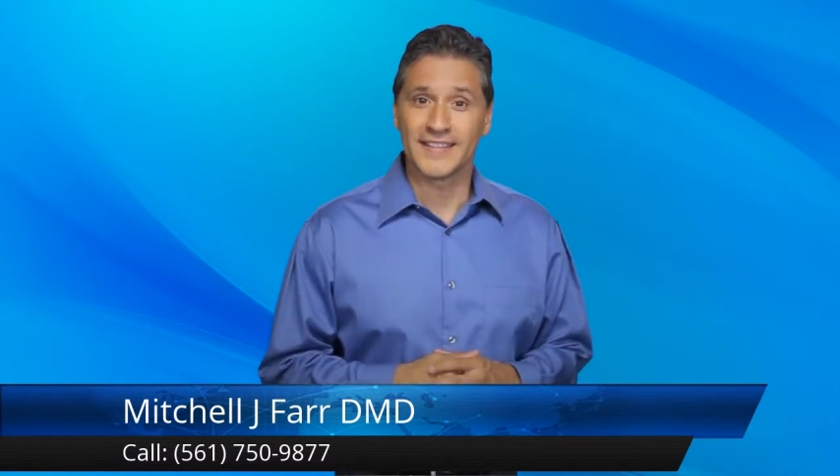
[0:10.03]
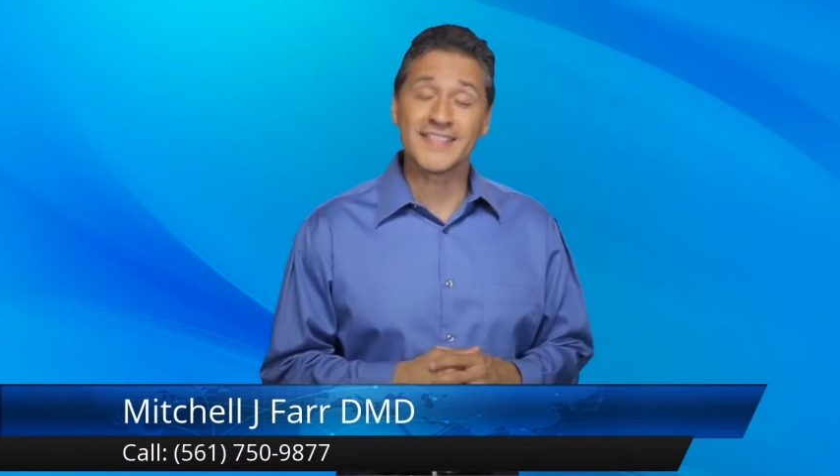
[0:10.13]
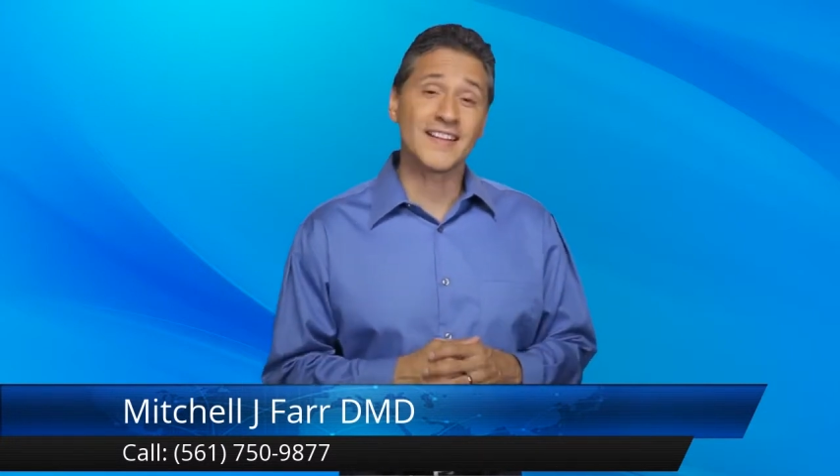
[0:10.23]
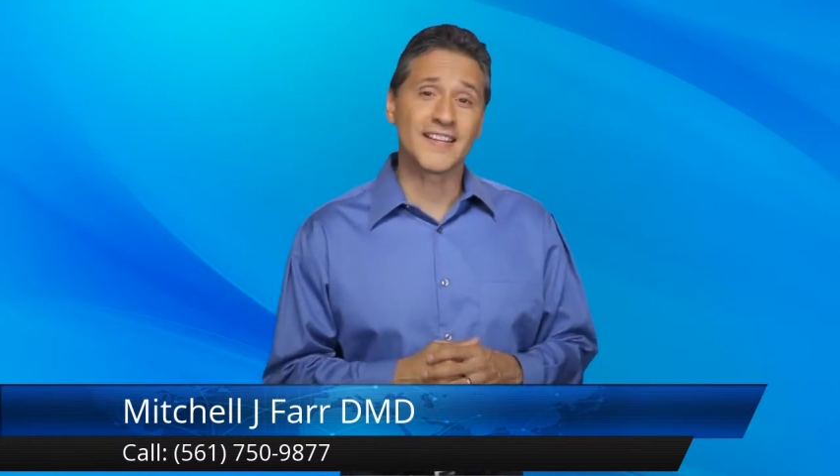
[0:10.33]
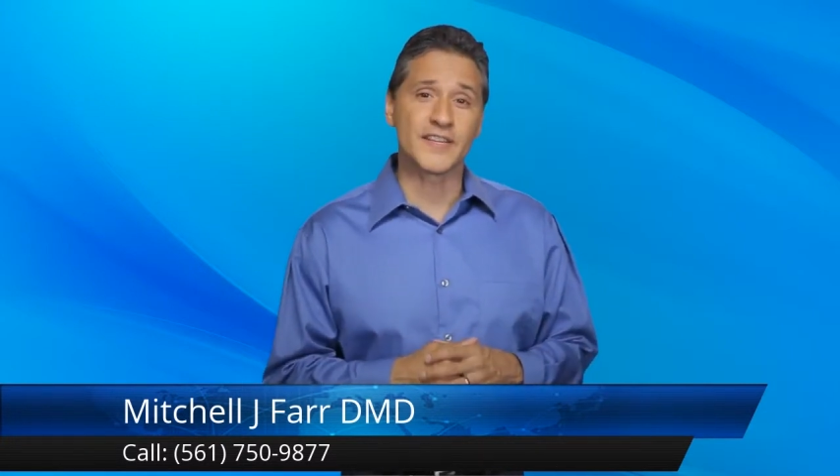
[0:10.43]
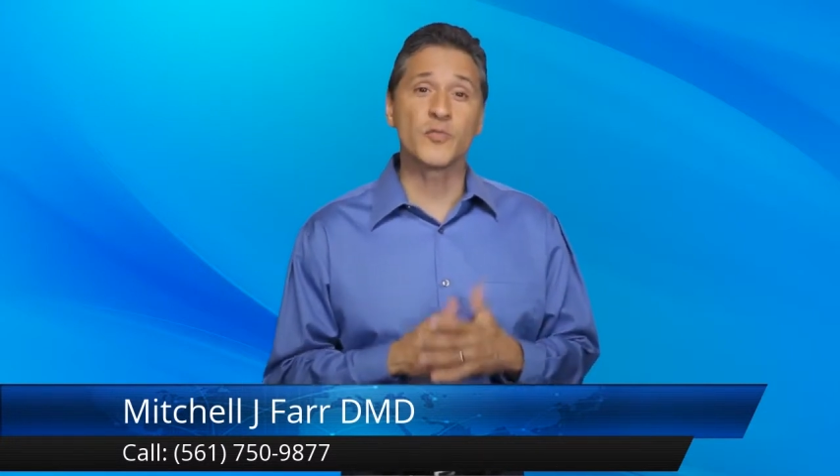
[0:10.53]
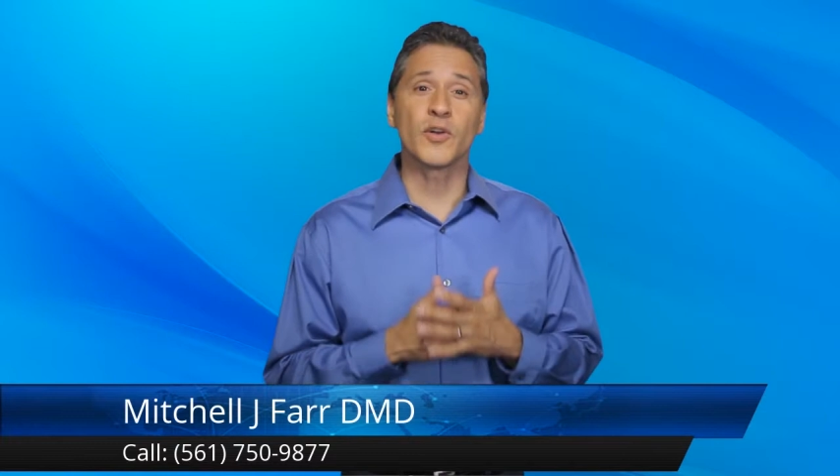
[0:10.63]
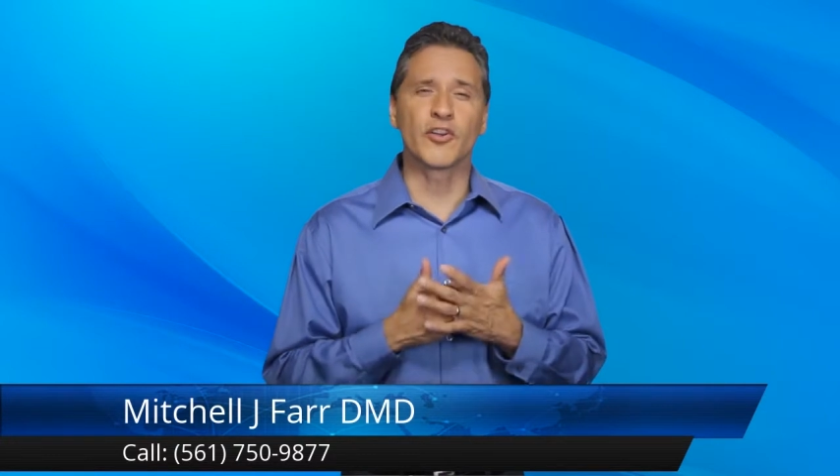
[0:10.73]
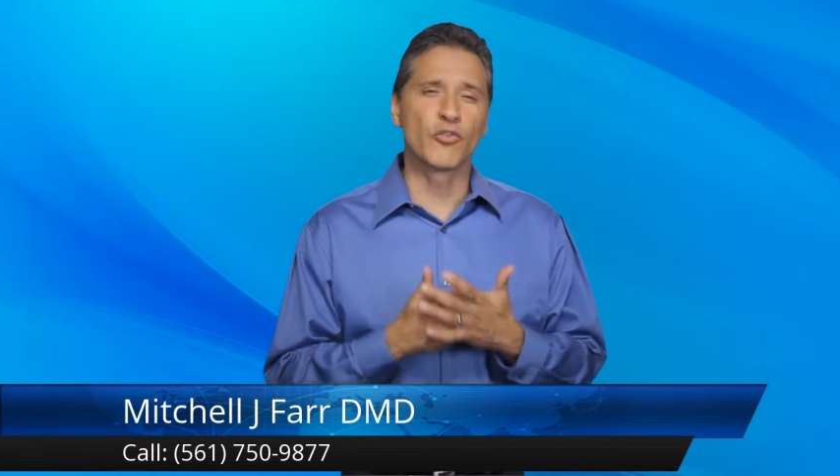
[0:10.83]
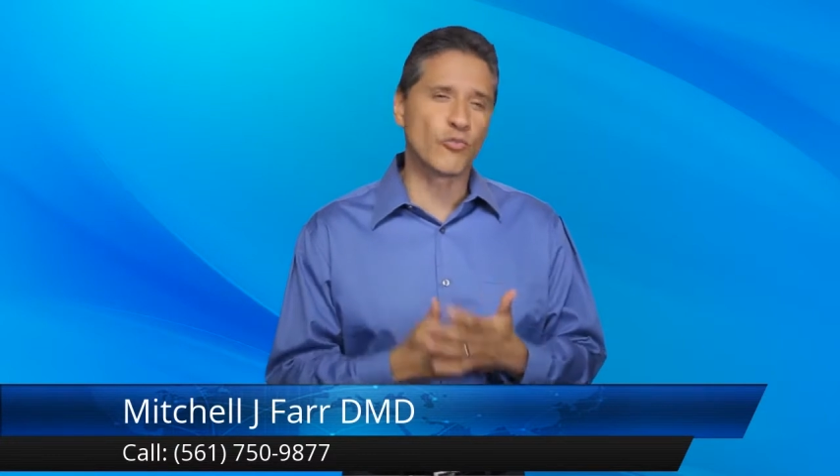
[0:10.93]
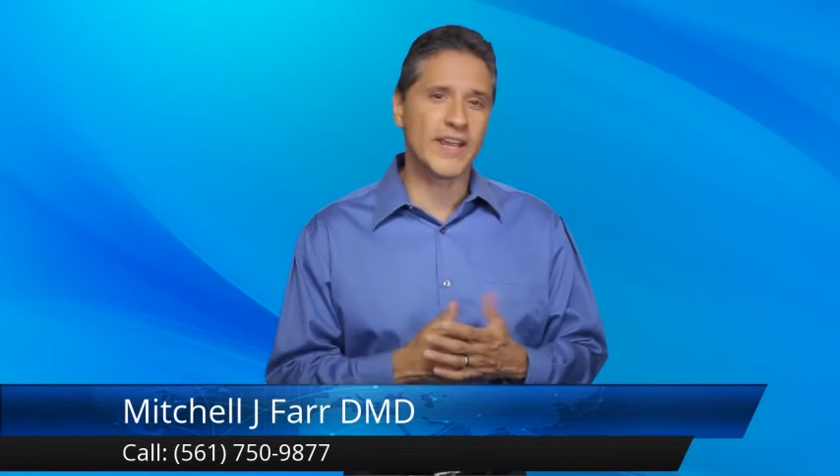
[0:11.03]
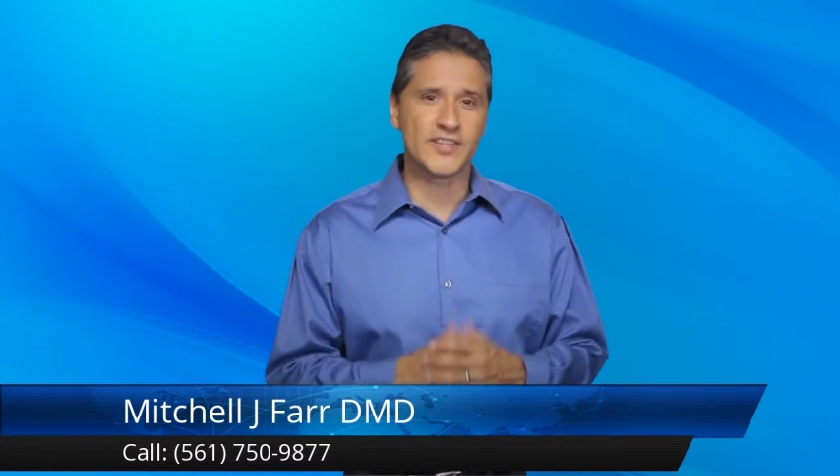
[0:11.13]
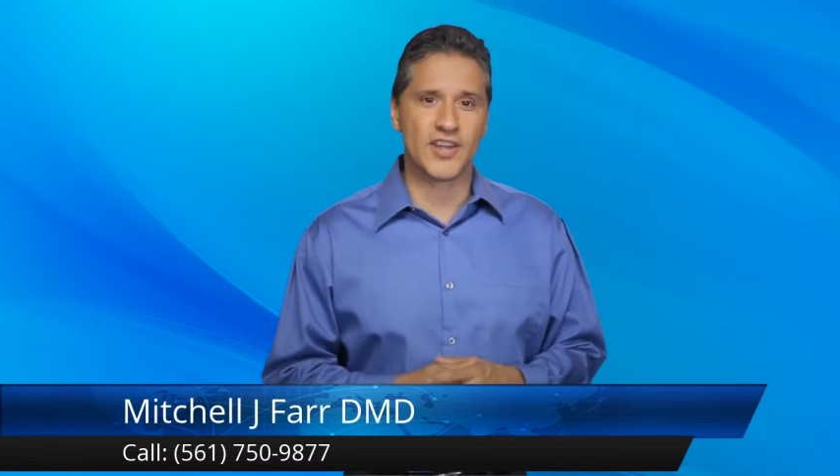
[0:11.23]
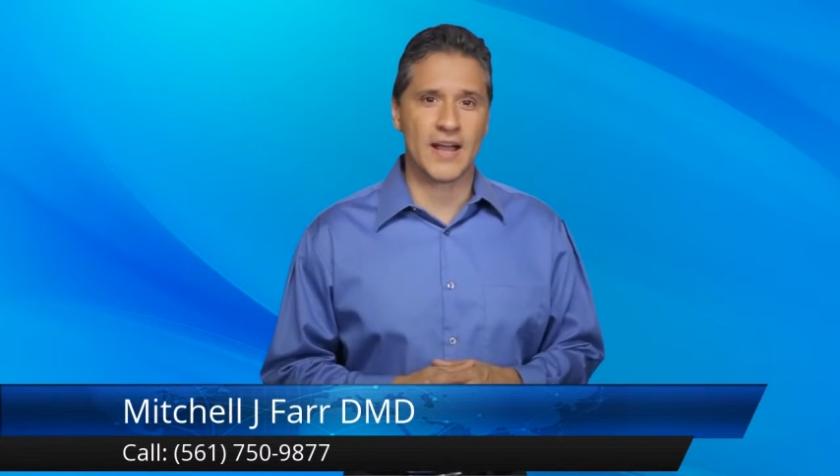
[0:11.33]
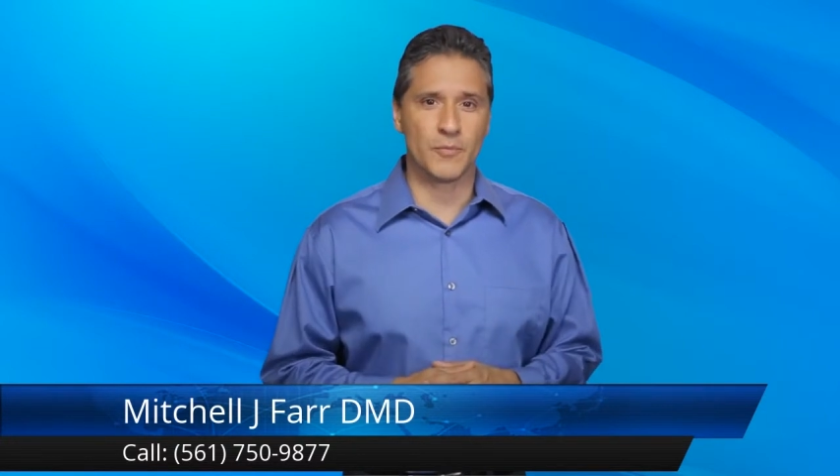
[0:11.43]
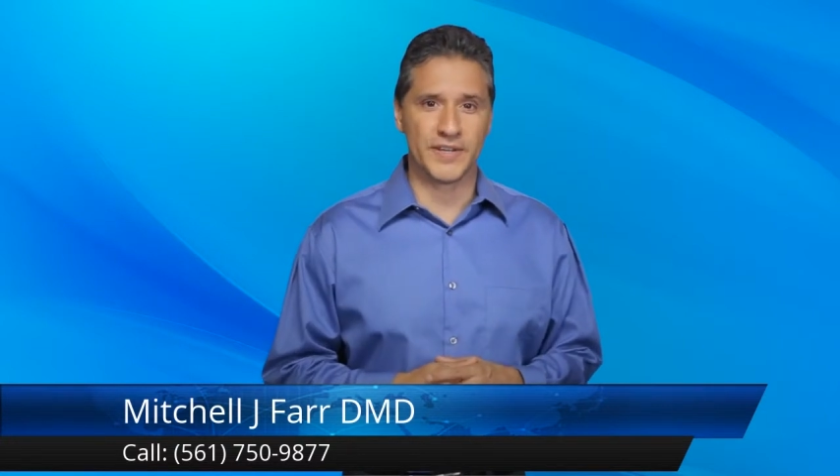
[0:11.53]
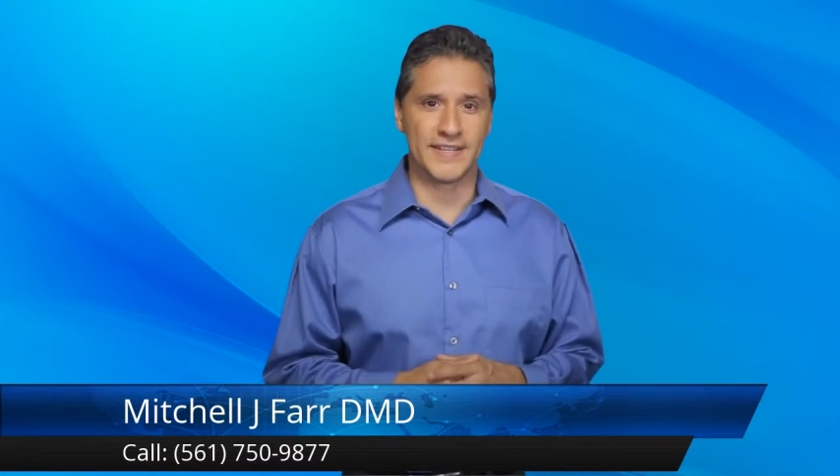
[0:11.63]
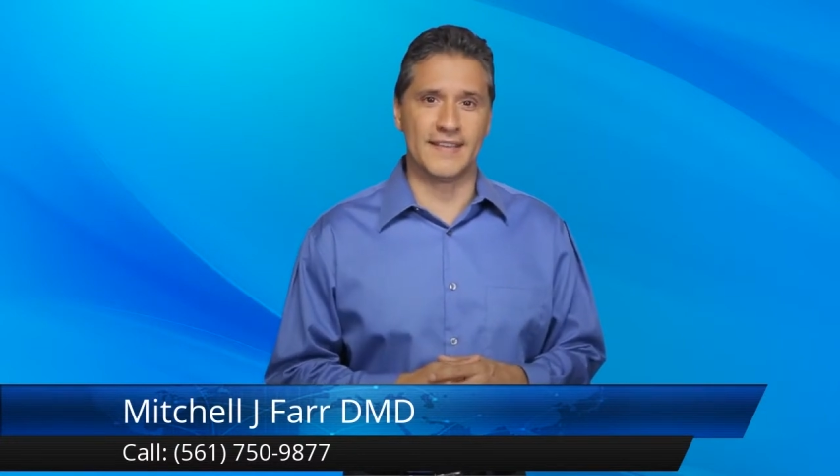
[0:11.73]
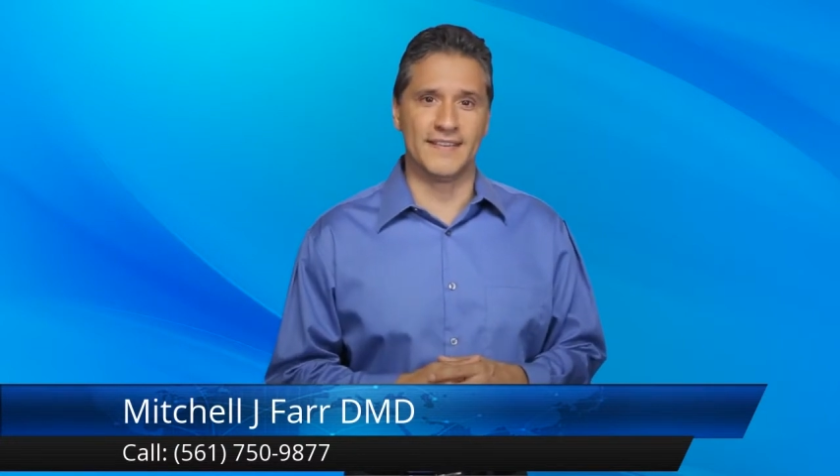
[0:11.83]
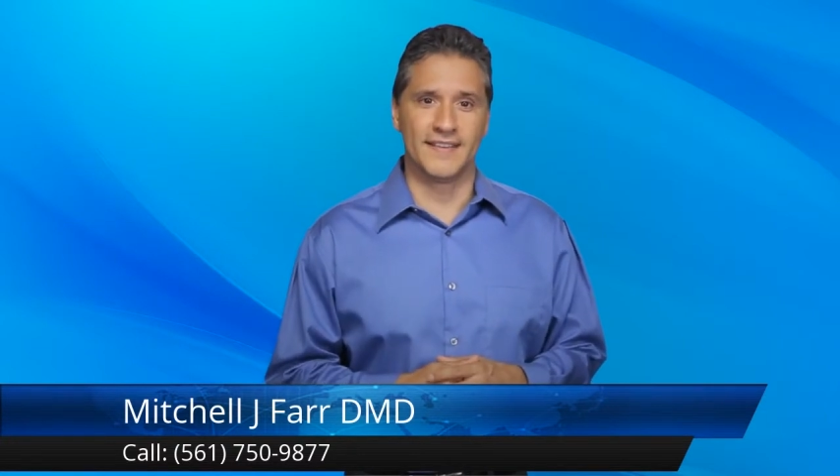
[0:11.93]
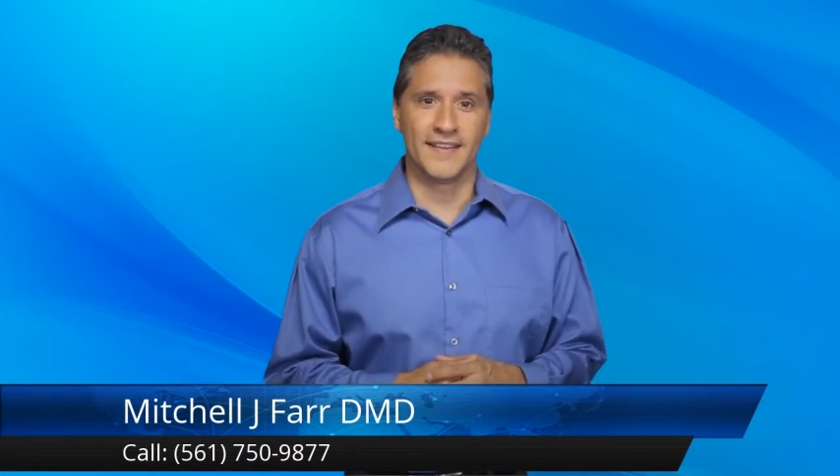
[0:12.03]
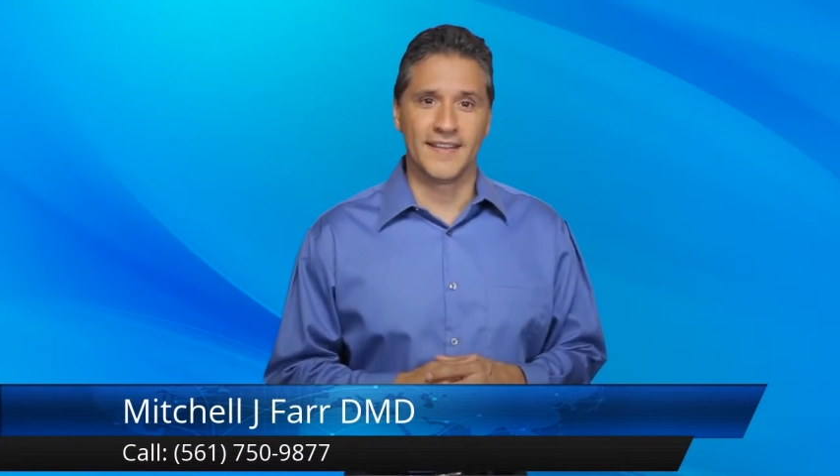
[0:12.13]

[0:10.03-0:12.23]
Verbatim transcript: telling us what a great job we did.